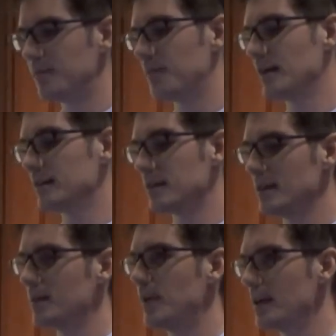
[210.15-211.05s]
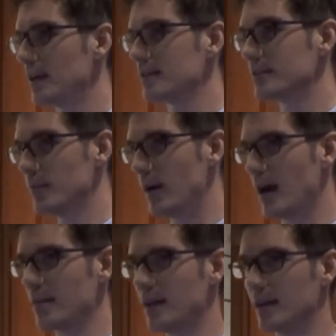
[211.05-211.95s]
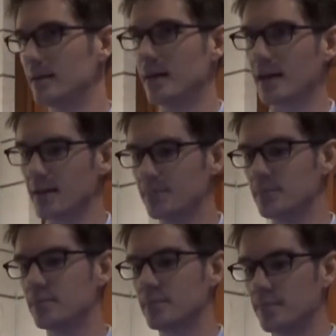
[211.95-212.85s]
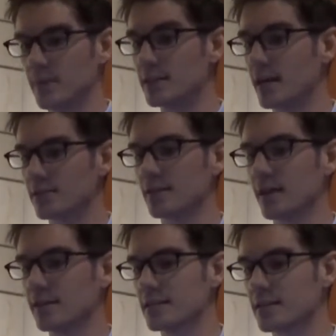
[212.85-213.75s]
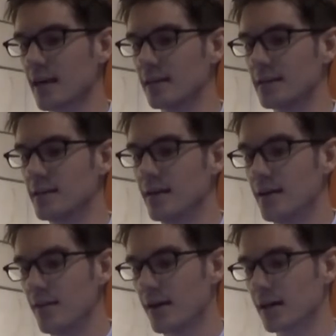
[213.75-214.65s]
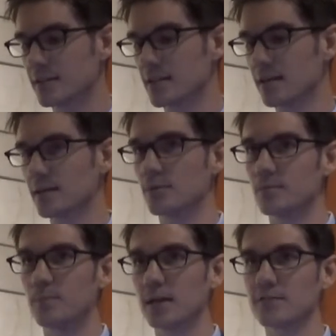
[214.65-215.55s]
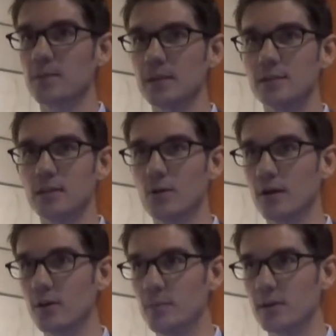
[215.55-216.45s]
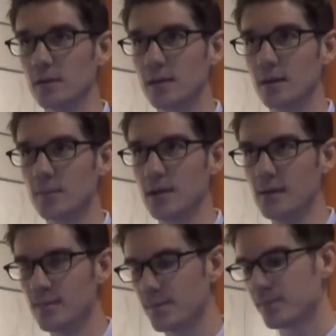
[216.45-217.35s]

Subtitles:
Finally, the pain got so bad that my doctor and I decided that it was best for me to go on opioid therapy.